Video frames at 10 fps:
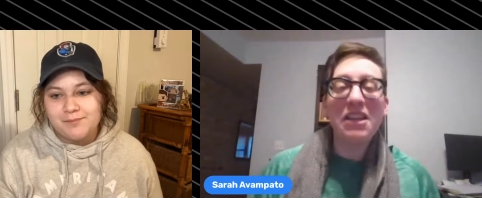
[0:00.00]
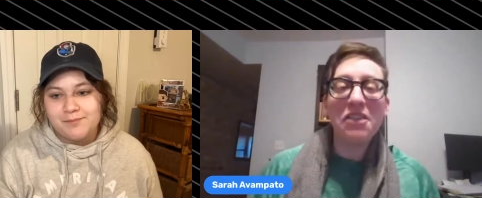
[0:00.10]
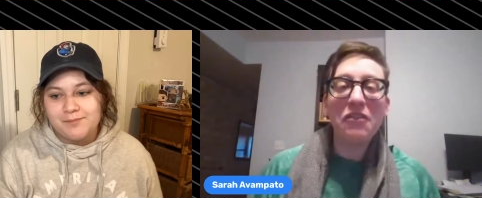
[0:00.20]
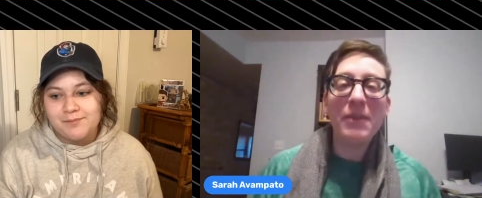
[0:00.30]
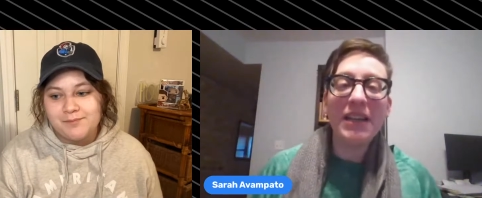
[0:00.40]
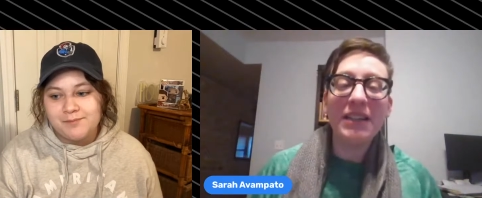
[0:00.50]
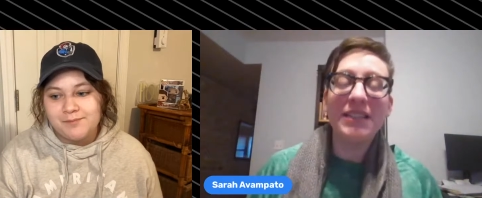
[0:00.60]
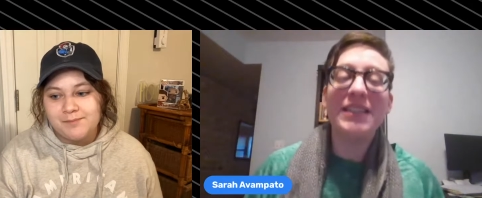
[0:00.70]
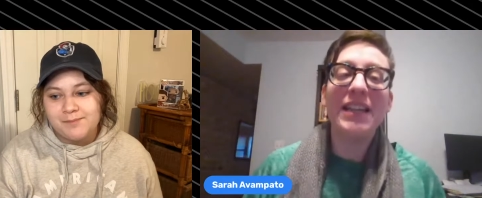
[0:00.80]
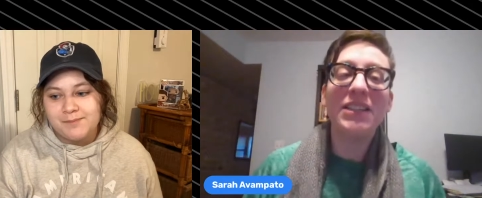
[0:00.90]
Speaker 1: Thank you for making
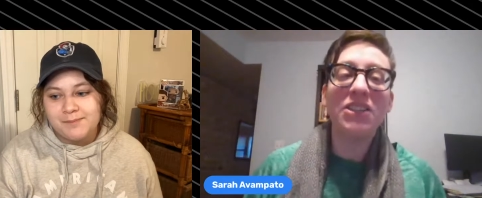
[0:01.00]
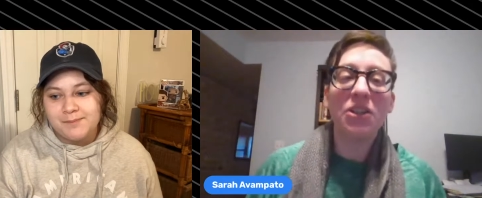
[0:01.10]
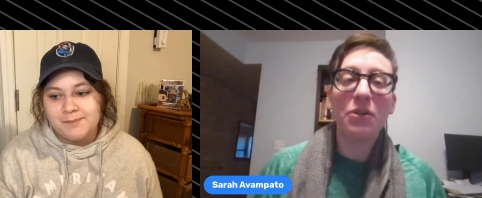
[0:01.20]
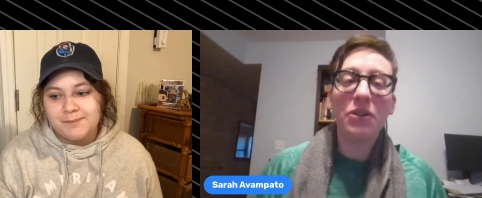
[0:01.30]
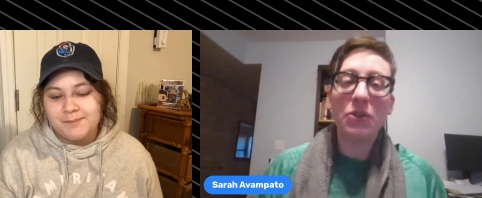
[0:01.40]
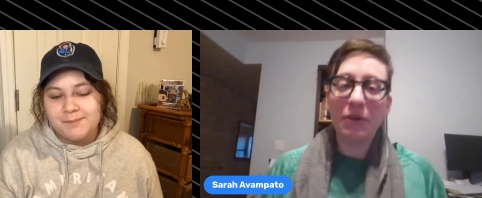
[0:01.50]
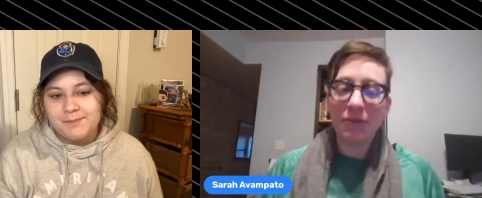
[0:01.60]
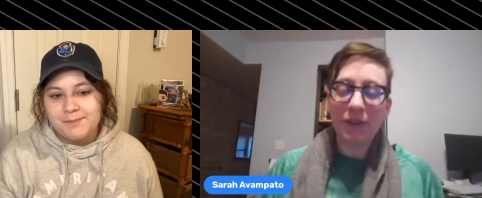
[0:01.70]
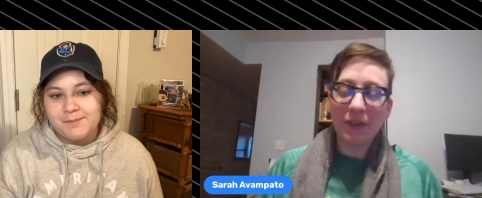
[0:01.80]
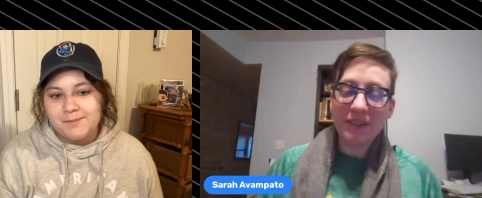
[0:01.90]
today's show your
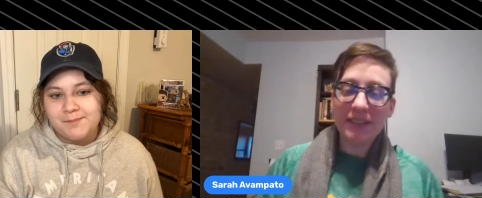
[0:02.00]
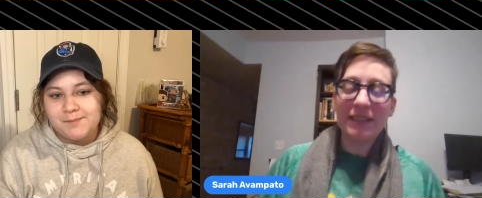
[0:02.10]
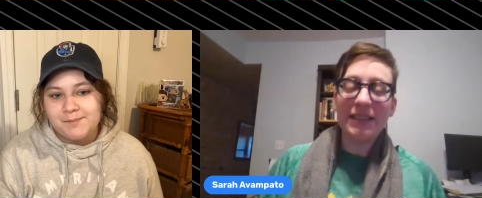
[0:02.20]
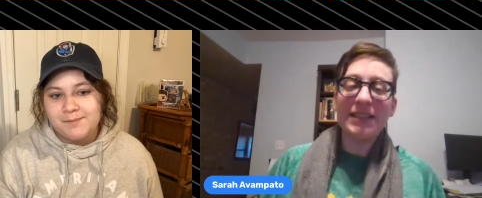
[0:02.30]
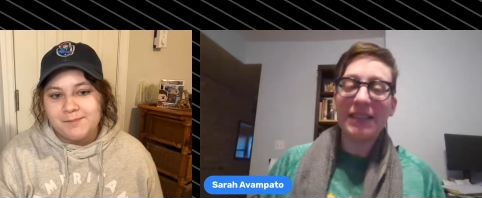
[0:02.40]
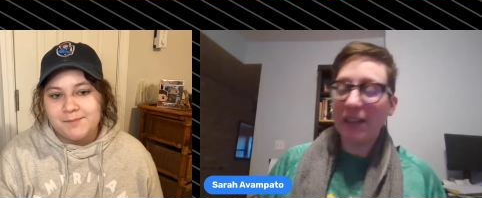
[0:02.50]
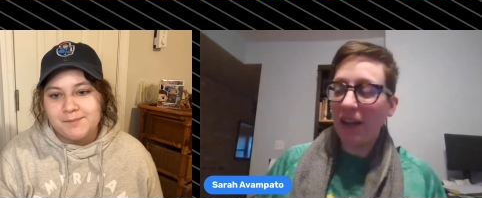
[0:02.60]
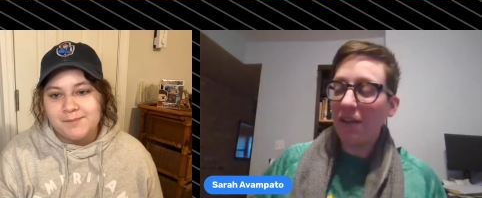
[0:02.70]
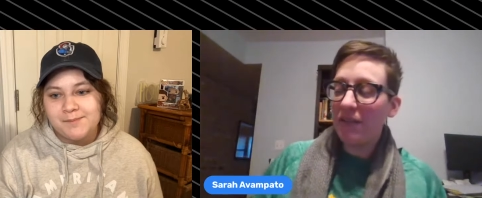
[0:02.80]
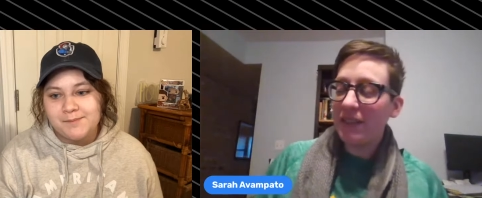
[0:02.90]
first listen
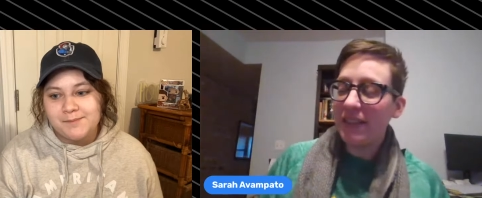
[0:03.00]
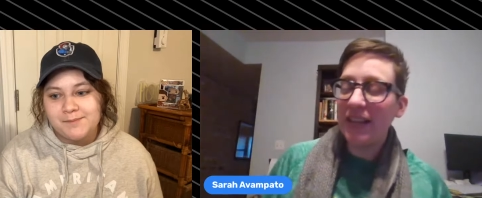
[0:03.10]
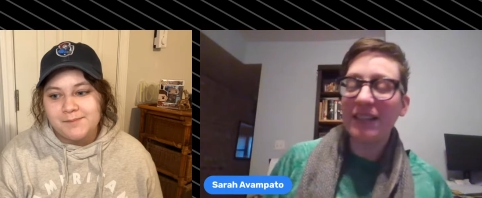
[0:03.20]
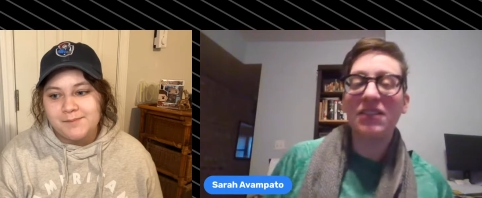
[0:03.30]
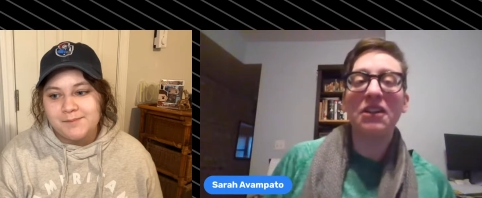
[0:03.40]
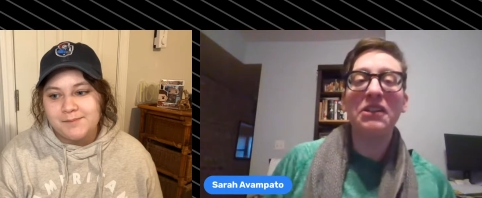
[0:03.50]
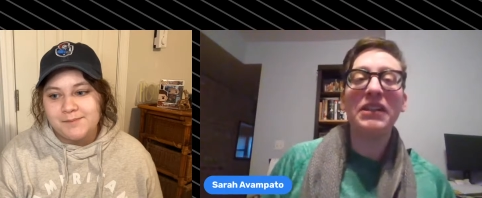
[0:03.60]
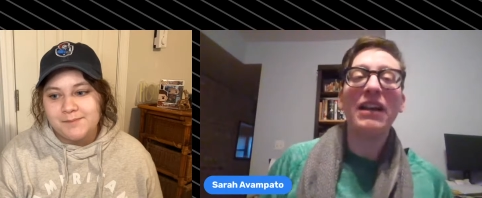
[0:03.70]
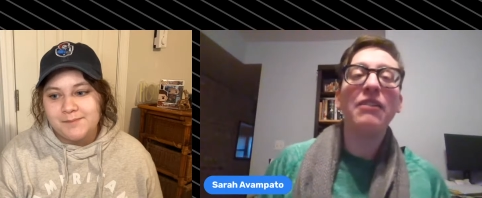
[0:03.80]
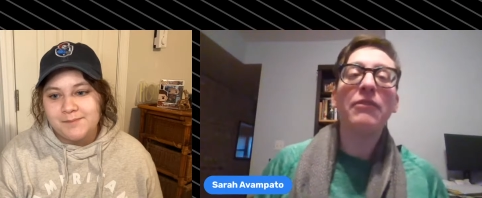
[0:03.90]
of the day. Starting your
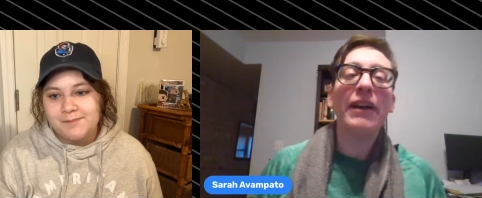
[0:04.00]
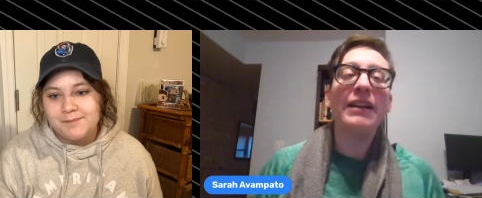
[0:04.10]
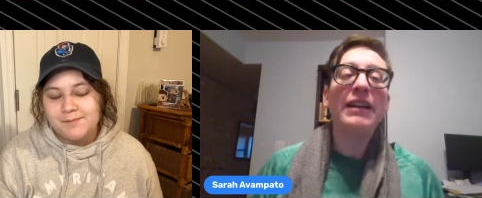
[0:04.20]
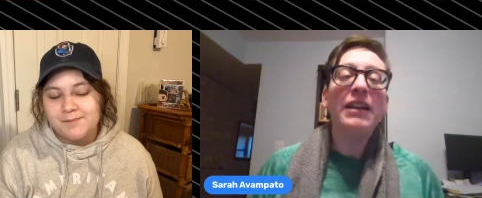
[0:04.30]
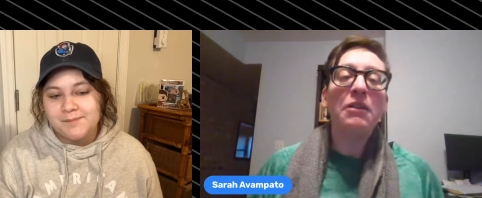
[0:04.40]
day off right